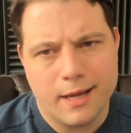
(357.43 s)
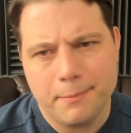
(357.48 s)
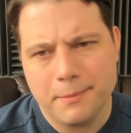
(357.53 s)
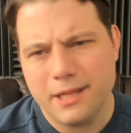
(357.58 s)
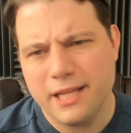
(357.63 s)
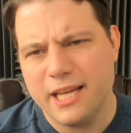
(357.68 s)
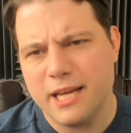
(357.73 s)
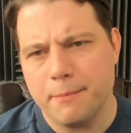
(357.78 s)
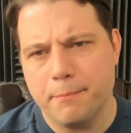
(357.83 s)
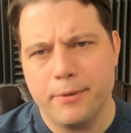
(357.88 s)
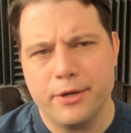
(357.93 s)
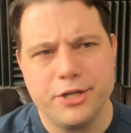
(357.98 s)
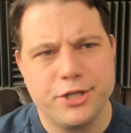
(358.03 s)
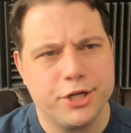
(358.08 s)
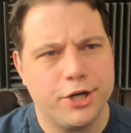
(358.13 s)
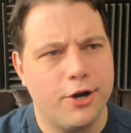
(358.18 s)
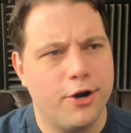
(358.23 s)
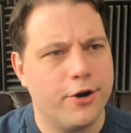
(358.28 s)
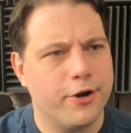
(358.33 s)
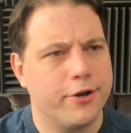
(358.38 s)
going to link a bunch
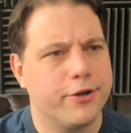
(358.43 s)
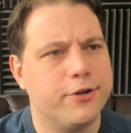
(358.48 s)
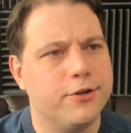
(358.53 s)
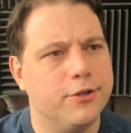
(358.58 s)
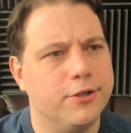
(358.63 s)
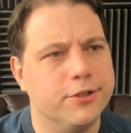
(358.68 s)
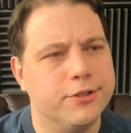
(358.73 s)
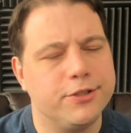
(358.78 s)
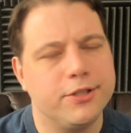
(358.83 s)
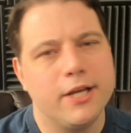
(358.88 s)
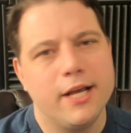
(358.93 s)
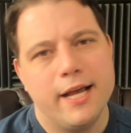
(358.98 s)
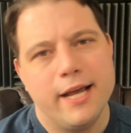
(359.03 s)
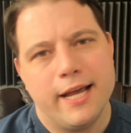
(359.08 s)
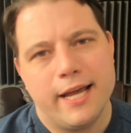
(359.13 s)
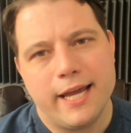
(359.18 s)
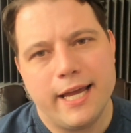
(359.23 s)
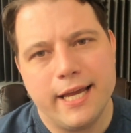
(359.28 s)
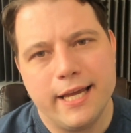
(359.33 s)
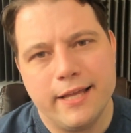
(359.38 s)
of articles
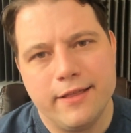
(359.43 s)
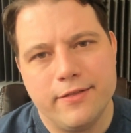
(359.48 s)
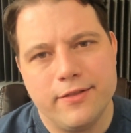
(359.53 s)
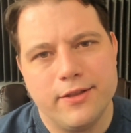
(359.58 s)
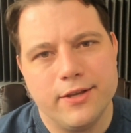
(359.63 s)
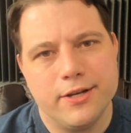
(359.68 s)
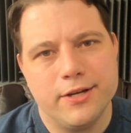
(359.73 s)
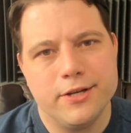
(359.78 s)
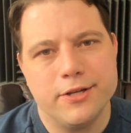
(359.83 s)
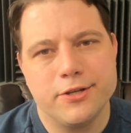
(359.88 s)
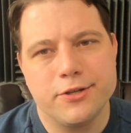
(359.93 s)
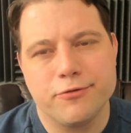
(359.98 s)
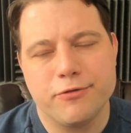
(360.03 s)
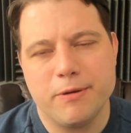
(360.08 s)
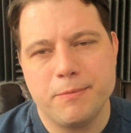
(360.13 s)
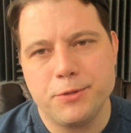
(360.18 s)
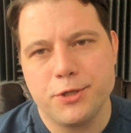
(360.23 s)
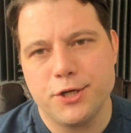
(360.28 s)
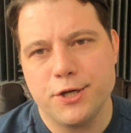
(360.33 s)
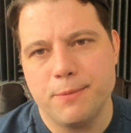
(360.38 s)
in the
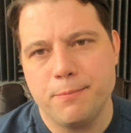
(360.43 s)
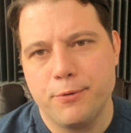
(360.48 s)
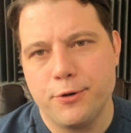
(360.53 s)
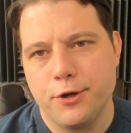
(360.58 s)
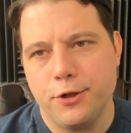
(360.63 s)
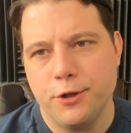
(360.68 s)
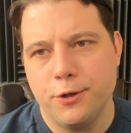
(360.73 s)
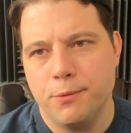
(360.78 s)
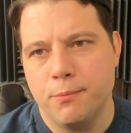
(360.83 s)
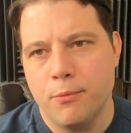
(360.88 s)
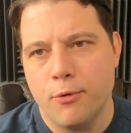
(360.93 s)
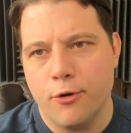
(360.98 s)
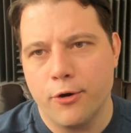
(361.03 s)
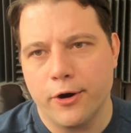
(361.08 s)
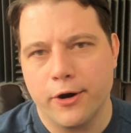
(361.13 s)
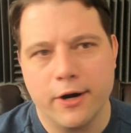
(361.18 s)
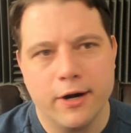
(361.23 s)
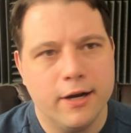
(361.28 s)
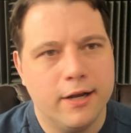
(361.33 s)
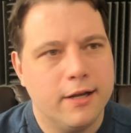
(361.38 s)
description to put a little
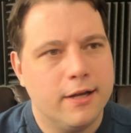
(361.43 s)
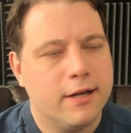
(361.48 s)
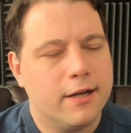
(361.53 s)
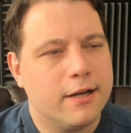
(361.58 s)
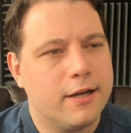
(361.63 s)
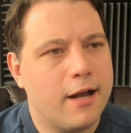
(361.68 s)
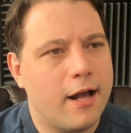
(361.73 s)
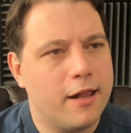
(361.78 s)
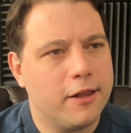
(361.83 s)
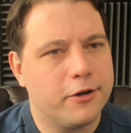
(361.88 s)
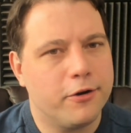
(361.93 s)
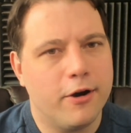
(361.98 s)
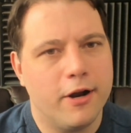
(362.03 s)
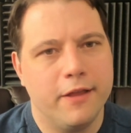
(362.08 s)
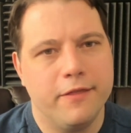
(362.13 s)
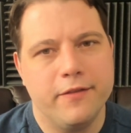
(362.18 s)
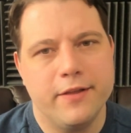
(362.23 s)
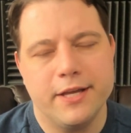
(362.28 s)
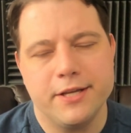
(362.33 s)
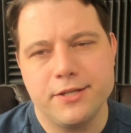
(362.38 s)
more color
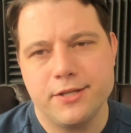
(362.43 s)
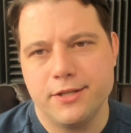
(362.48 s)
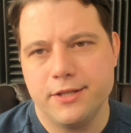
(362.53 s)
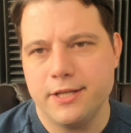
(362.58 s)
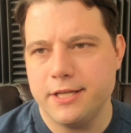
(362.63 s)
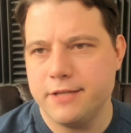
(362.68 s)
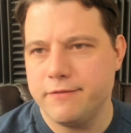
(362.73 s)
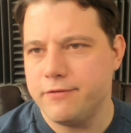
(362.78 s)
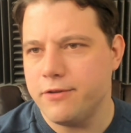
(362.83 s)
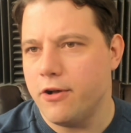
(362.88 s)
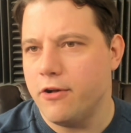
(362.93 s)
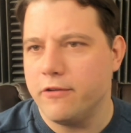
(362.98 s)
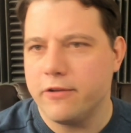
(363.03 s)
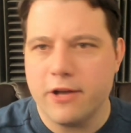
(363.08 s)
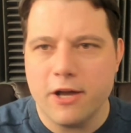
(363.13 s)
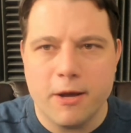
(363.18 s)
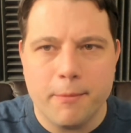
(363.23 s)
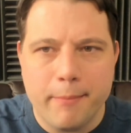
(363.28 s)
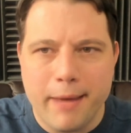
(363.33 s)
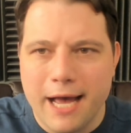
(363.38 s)
on this, and have all
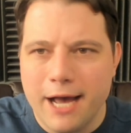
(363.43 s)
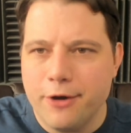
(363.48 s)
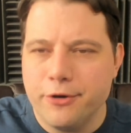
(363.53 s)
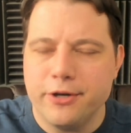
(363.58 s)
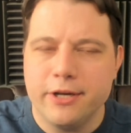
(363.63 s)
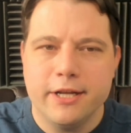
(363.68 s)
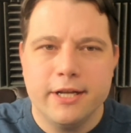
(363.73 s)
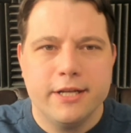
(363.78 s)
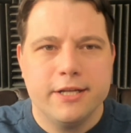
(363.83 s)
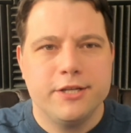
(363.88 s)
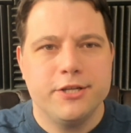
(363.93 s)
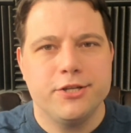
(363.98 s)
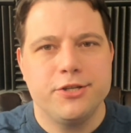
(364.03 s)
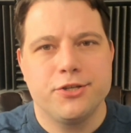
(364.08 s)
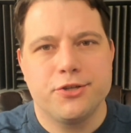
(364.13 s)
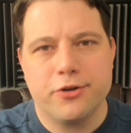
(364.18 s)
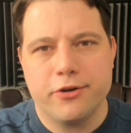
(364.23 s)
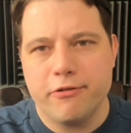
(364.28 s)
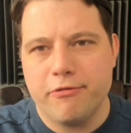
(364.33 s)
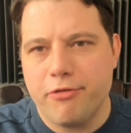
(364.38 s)
come out just
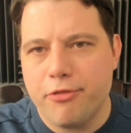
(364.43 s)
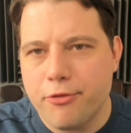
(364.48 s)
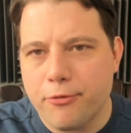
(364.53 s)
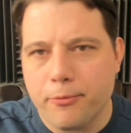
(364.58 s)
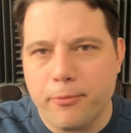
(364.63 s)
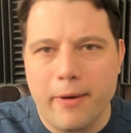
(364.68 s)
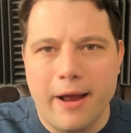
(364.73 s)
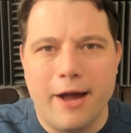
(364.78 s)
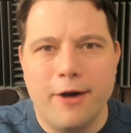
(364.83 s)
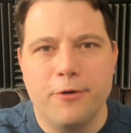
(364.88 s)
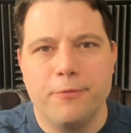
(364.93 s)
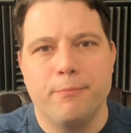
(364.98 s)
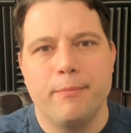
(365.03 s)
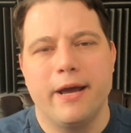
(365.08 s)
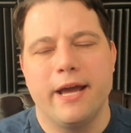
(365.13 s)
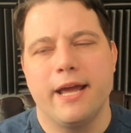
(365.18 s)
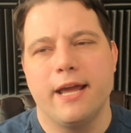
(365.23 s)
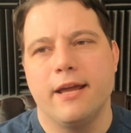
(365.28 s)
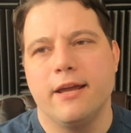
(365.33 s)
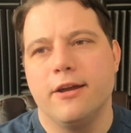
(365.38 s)
sort of throughout
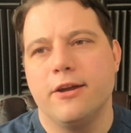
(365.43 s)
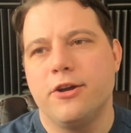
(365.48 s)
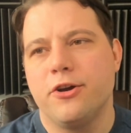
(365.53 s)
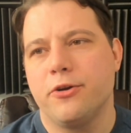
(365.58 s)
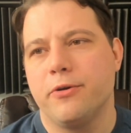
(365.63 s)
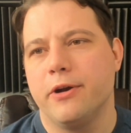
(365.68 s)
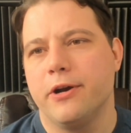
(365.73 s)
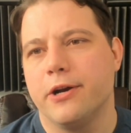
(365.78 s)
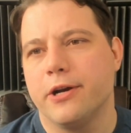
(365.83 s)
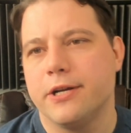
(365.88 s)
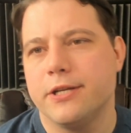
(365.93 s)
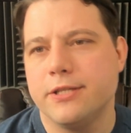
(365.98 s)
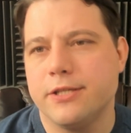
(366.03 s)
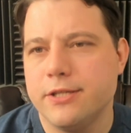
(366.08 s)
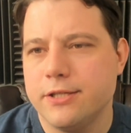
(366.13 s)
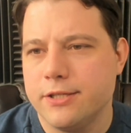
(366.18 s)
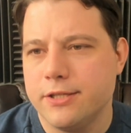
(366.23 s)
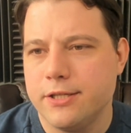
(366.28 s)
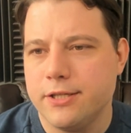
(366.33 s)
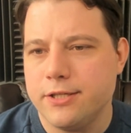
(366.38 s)
my career, because
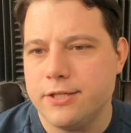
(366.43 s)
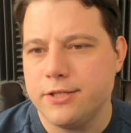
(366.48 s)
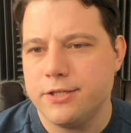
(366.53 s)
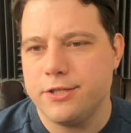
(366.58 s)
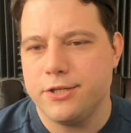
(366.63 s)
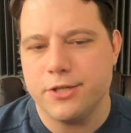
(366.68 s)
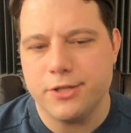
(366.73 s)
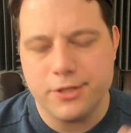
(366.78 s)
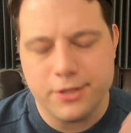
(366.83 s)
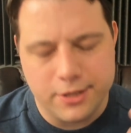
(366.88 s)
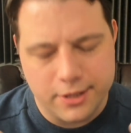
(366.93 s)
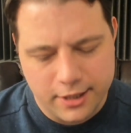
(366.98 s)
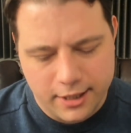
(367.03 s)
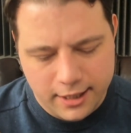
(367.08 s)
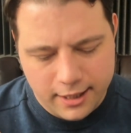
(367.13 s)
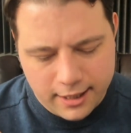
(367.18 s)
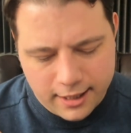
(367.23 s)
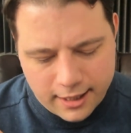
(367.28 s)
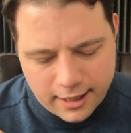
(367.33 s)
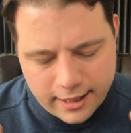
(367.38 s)
this is just
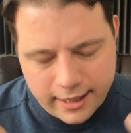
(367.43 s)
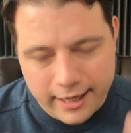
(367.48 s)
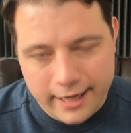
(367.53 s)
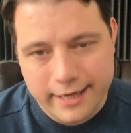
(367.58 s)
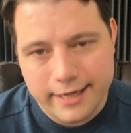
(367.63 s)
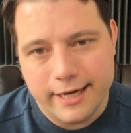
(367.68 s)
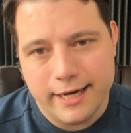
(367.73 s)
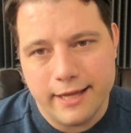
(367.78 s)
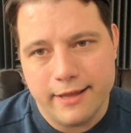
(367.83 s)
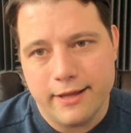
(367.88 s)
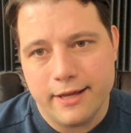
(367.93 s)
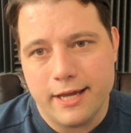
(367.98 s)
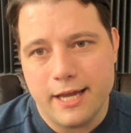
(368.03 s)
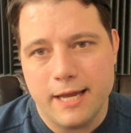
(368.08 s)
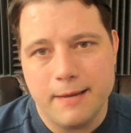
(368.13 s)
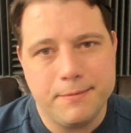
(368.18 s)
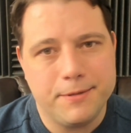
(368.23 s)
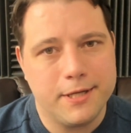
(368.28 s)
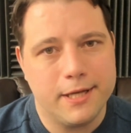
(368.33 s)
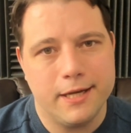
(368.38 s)
an idea that
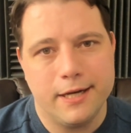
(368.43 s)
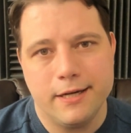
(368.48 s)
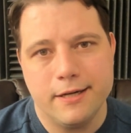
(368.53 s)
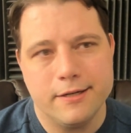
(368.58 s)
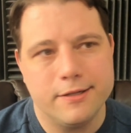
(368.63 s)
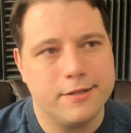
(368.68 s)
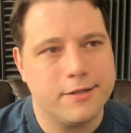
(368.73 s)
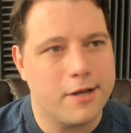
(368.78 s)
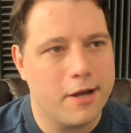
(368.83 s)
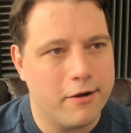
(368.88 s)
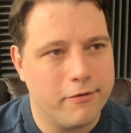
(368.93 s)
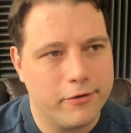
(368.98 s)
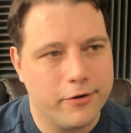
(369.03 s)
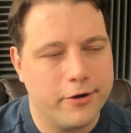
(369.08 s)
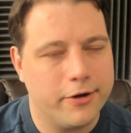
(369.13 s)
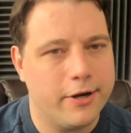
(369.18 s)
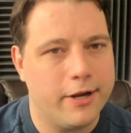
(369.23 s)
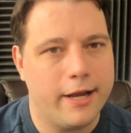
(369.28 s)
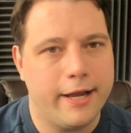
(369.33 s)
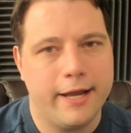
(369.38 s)
keeps getting
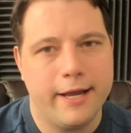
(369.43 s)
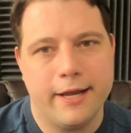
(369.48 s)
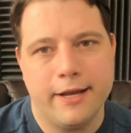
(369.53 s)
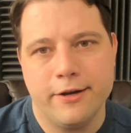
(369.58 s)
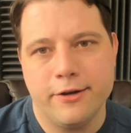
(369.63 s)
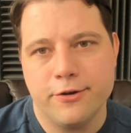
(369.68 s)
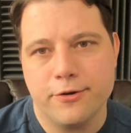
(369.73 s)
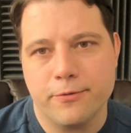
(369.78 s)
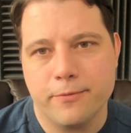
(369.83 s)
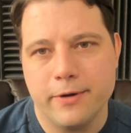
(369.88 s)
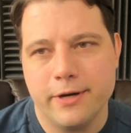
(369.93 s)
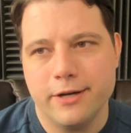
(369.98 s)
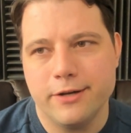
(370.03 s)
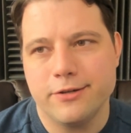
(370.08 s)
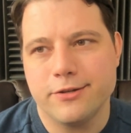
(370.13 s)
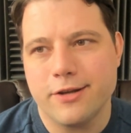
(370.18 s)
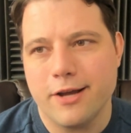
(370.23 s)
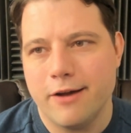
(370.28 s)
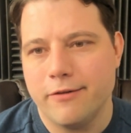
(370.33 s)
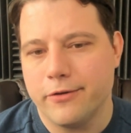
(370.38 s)
discovered and
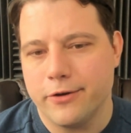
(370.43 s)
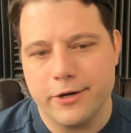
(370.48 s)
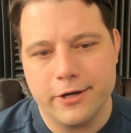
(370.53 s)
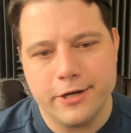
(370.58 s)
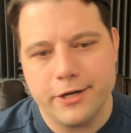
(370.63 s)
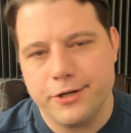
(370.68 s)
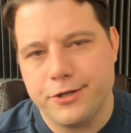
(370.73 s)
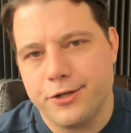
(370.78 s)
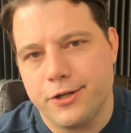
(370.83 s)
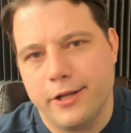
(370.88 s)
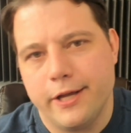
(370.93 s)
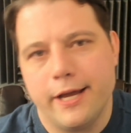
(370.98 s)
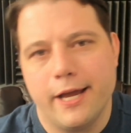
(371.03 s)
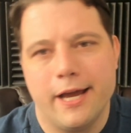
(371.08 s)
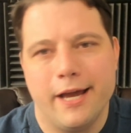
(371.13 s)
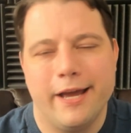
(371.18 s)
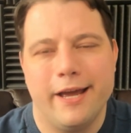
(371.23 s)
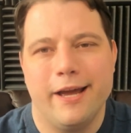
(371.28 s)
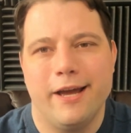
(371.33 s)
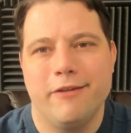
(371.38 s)
rediscovered. Initially,
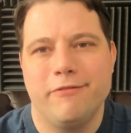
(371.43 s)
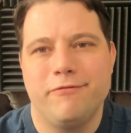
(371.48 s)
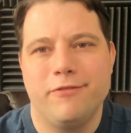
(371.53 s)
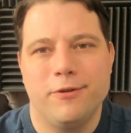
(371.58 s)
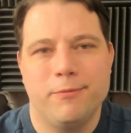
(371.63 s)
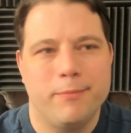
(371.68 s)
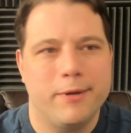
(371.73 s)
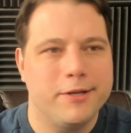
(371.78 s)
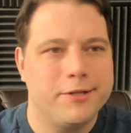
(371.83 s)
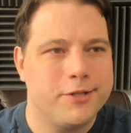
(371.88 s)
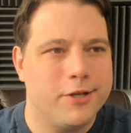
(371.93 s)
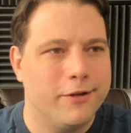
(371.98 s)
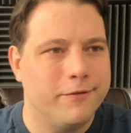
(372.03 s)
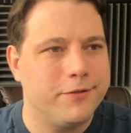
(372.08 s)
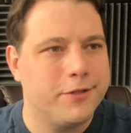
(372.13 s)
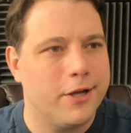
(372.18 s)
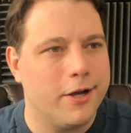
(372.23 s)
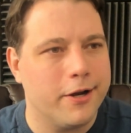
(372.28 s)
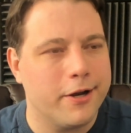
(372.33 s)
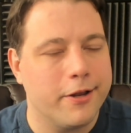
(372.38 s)
I filmed myself
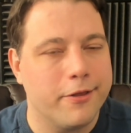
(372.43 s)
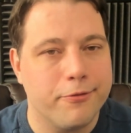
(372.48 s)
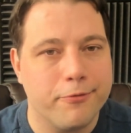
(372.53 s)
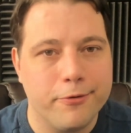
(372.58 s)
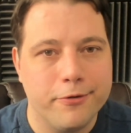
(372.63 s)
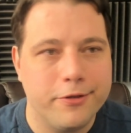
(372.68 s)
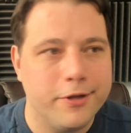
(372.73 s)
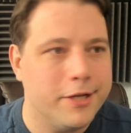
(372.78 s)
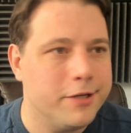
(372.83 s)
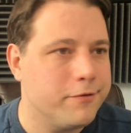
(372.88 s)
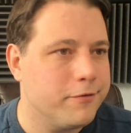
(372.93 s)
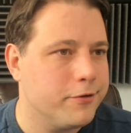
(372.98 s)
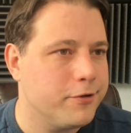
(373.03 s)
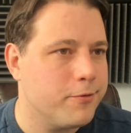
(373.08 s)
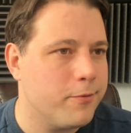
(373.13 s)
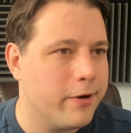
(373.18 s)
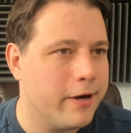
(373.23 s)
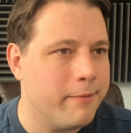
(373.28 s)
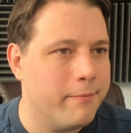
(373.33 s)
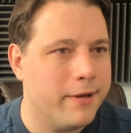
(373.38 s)
talking through these for
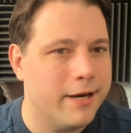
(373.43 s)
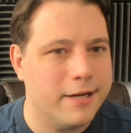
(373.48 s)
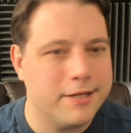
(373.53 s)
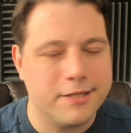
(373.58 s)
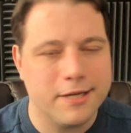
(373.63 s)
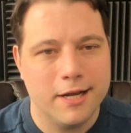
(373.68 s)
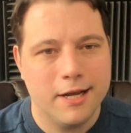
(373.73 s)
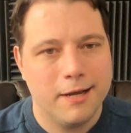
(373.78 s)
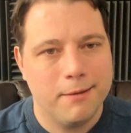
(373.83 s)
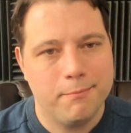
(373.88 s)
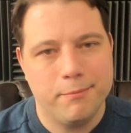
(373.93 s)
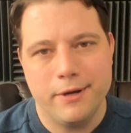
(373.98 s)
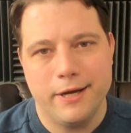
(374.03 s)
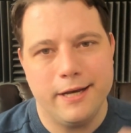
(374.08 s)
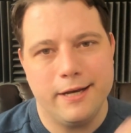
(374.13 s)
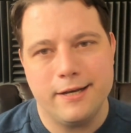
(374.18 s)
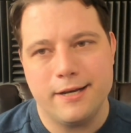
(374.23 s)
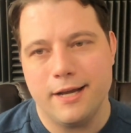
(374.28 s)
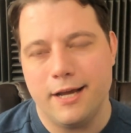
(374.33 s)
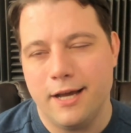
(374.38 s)
20 minutes,
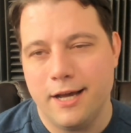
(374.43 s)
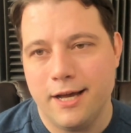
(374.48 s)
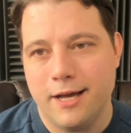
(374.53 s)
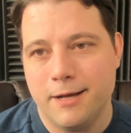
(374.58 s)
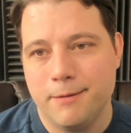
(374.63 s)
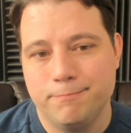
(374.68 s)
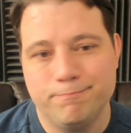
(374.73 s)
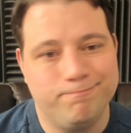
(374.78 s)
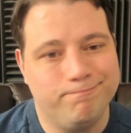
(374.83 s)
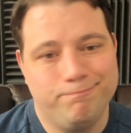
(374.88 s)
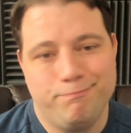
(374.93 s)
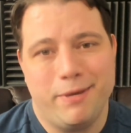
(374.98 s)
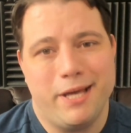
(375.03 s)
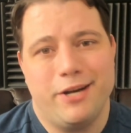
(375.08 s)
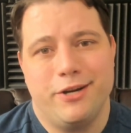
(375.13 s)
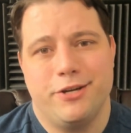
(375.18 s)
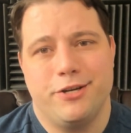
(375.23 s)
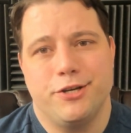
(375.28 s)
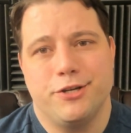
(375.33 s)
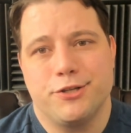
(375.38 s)
but
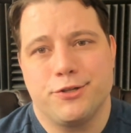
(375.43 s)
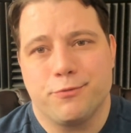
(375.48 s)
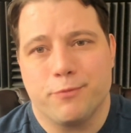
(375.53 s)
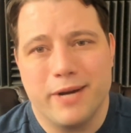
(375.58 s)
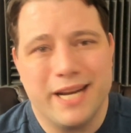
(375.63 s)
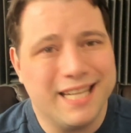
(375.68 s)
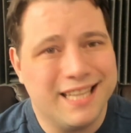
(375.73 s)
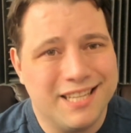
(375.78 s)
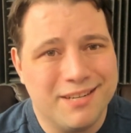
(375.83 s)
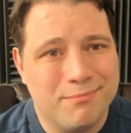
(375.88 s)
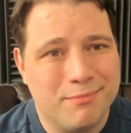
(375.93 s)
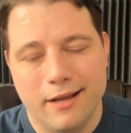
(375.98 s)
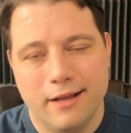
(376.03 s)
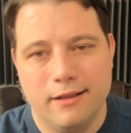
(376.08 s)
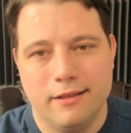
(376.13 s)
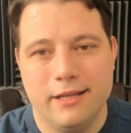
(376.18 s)
better to just read them.